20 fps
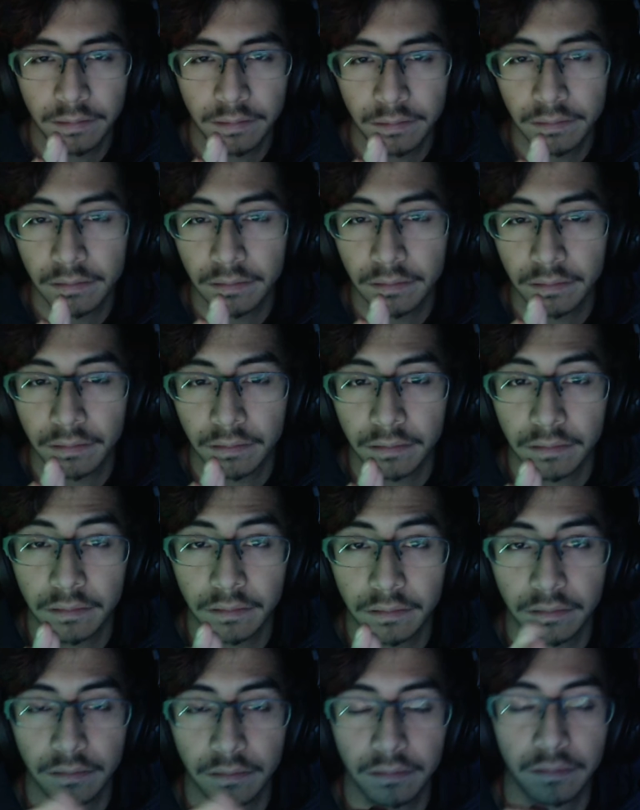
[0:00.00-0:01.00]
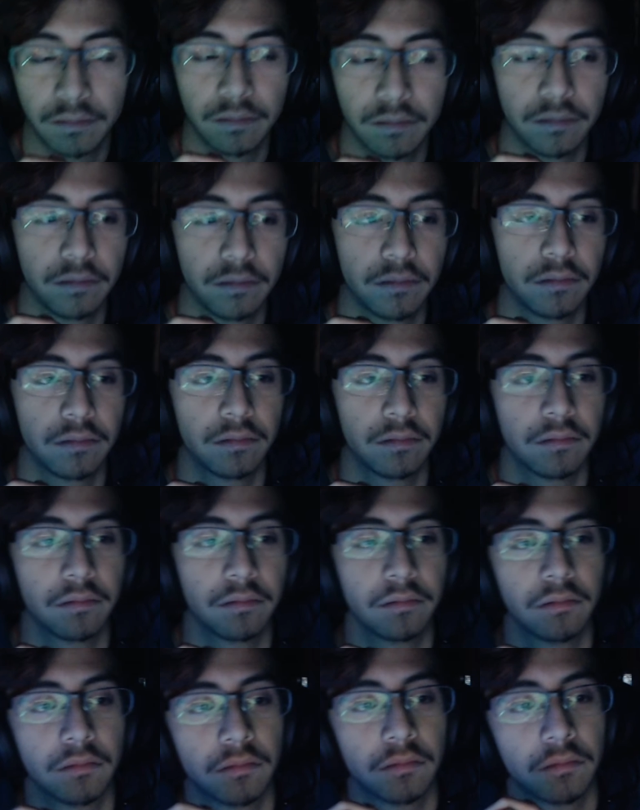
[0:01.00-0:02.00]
Nothing is said.